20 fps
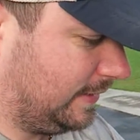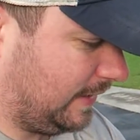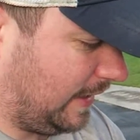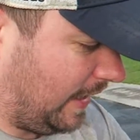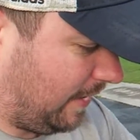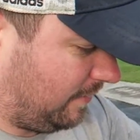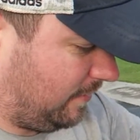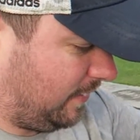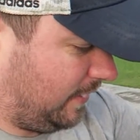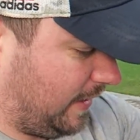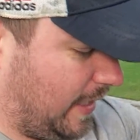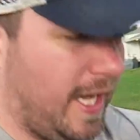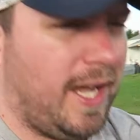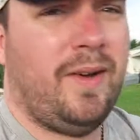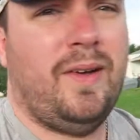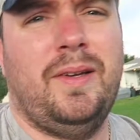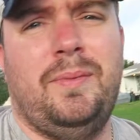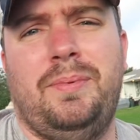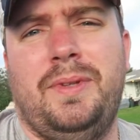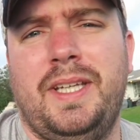not really
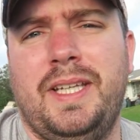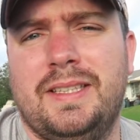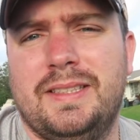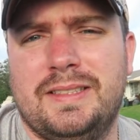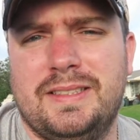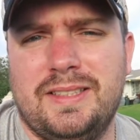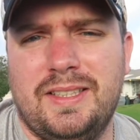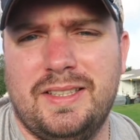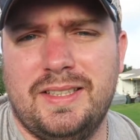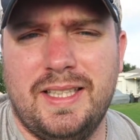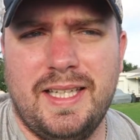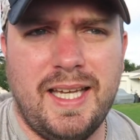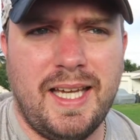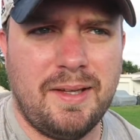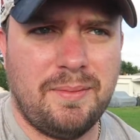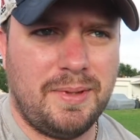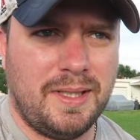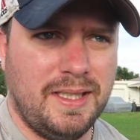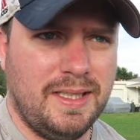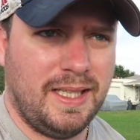how I plan to start the
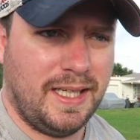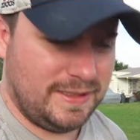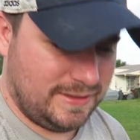day. I plan